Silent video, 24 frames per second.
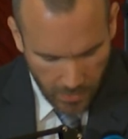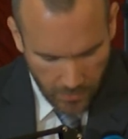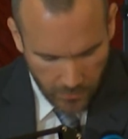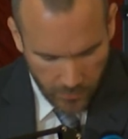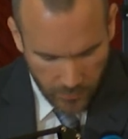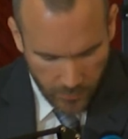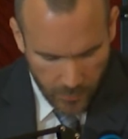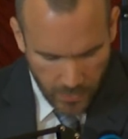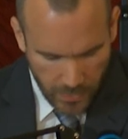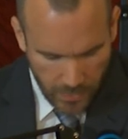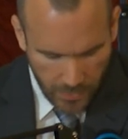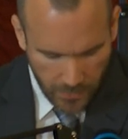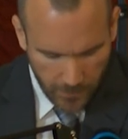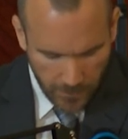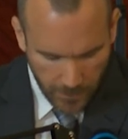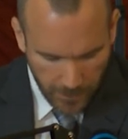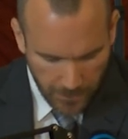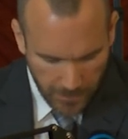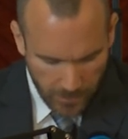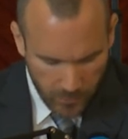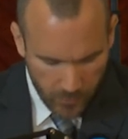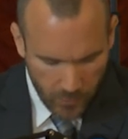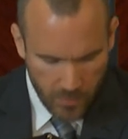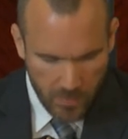Three,
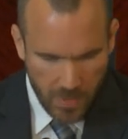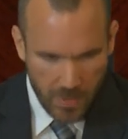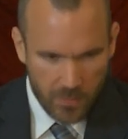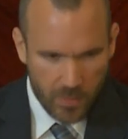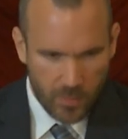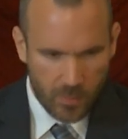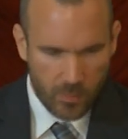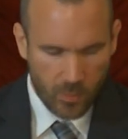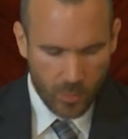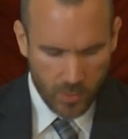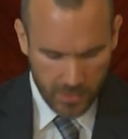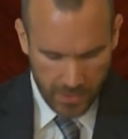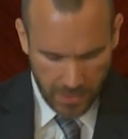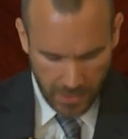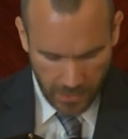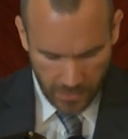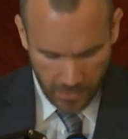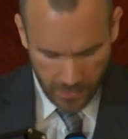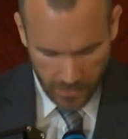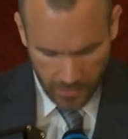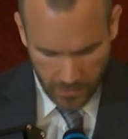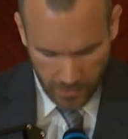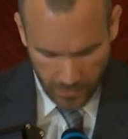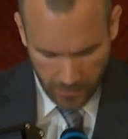remember
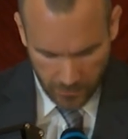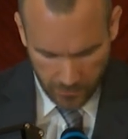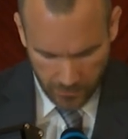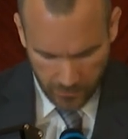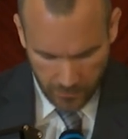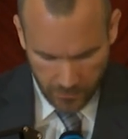mortality.